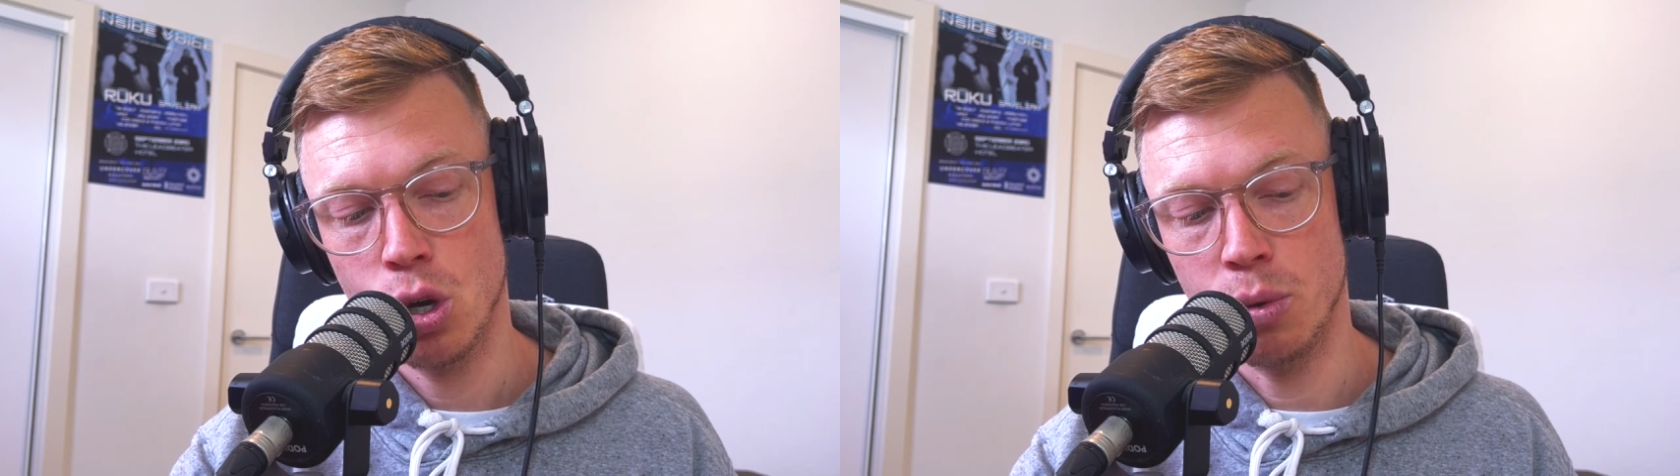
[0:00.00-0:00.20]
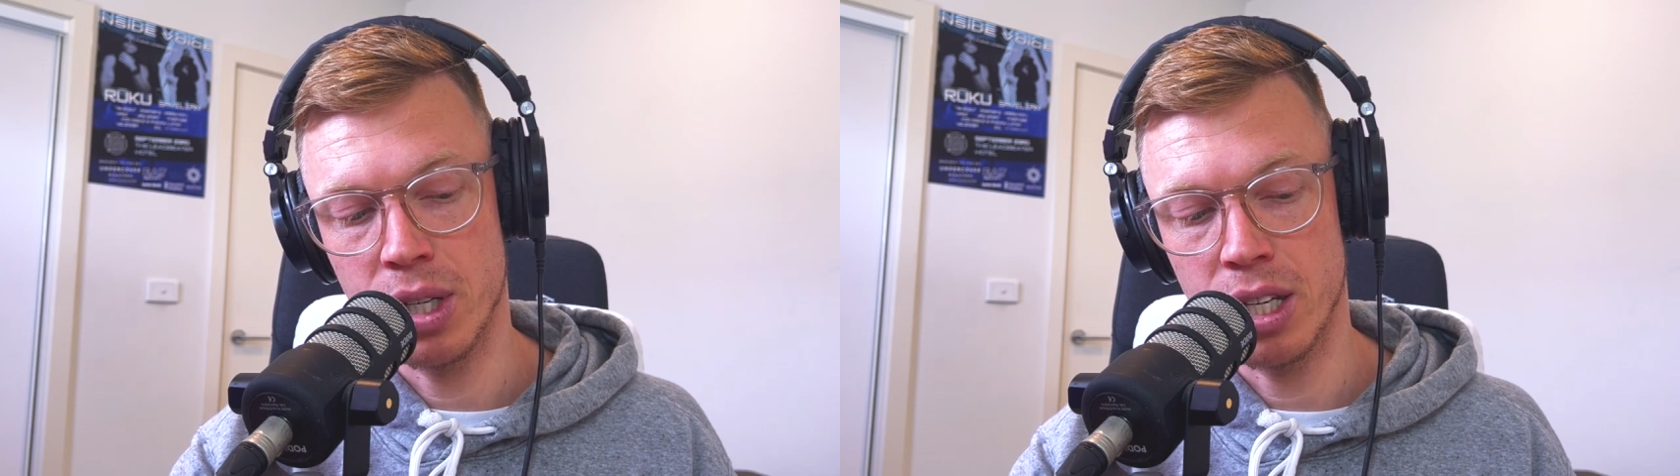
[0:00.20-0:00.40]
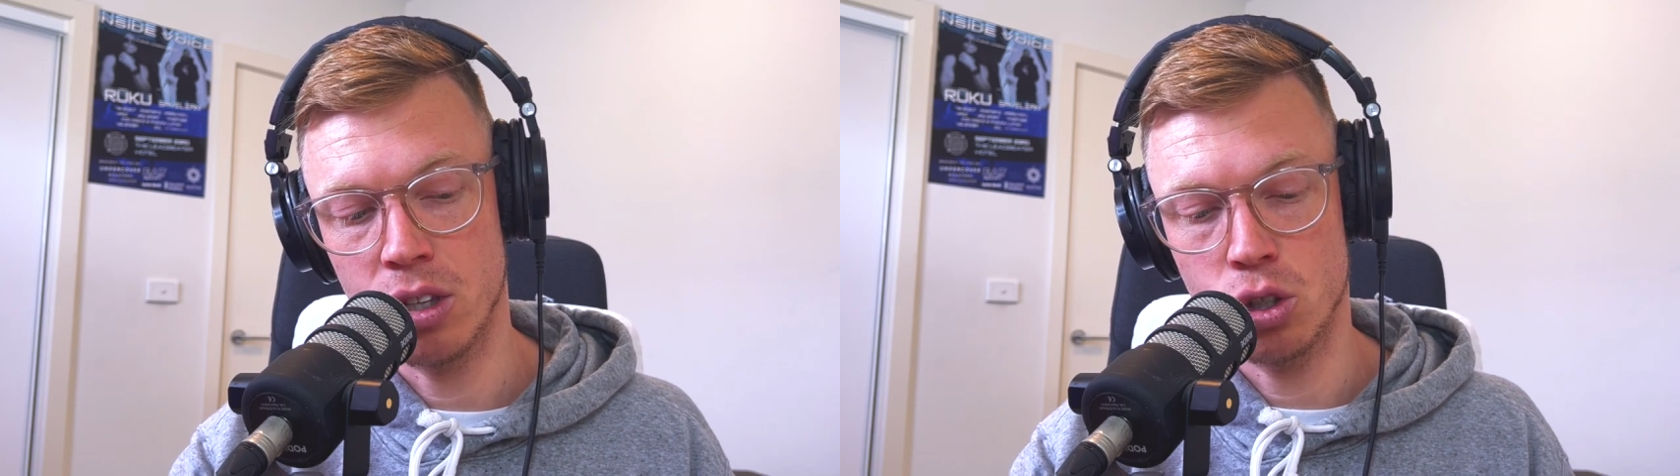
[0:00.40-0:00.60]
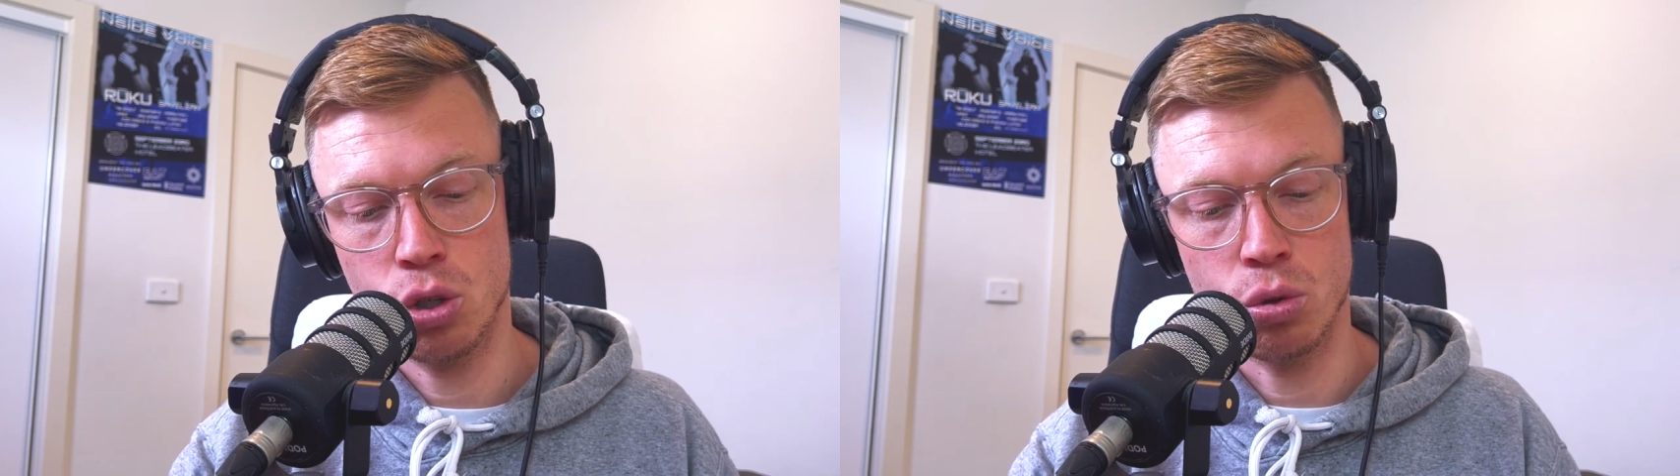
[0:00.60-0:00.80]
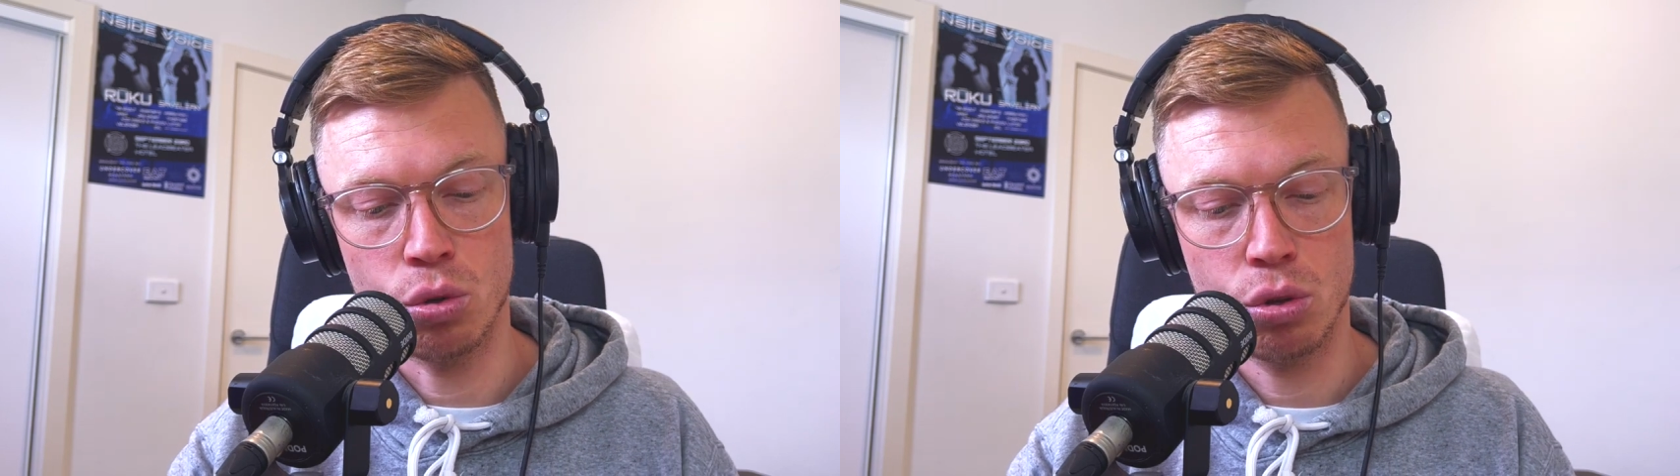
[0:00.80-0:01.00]
who are neither
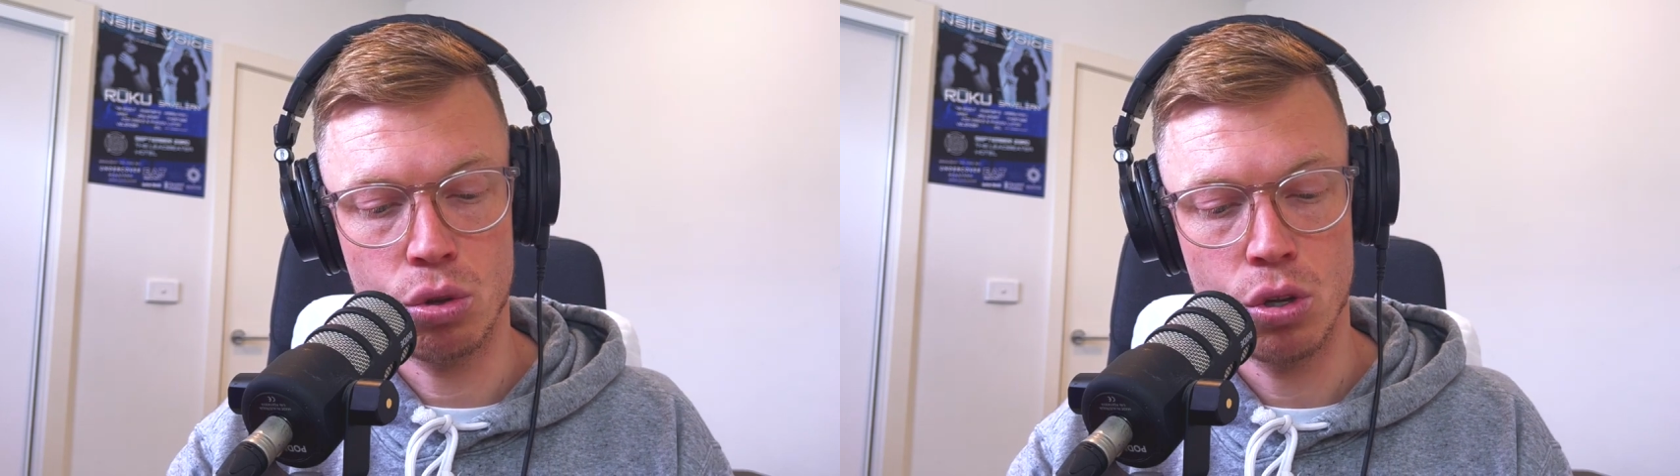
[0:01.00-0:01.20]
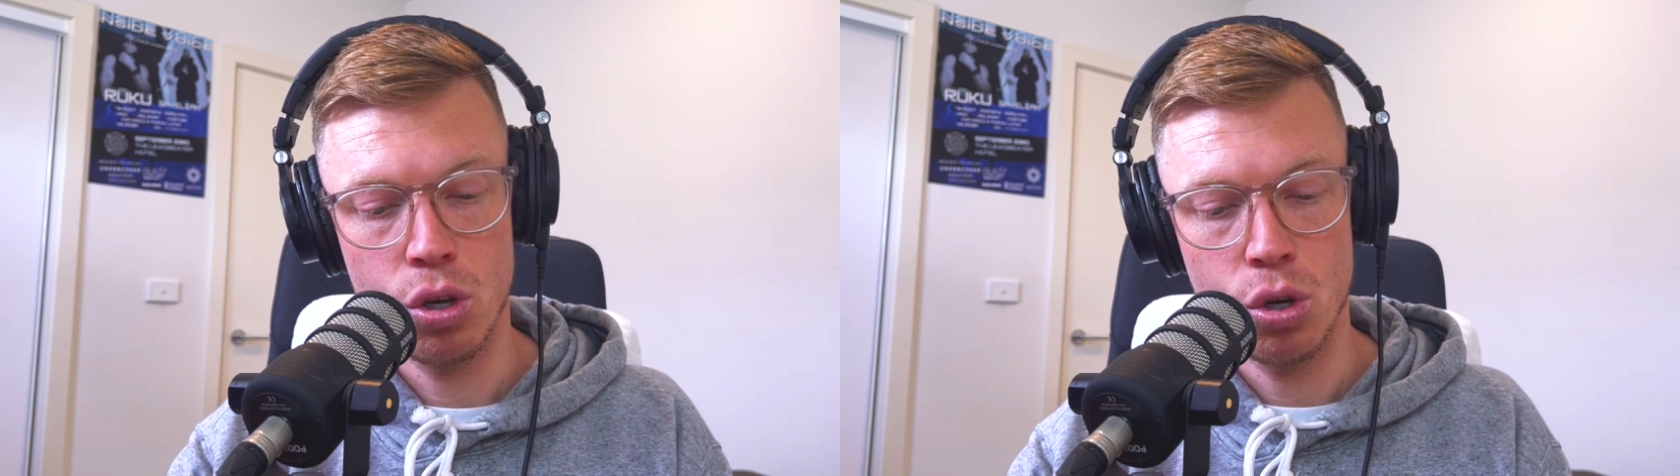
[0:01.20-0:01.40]
truth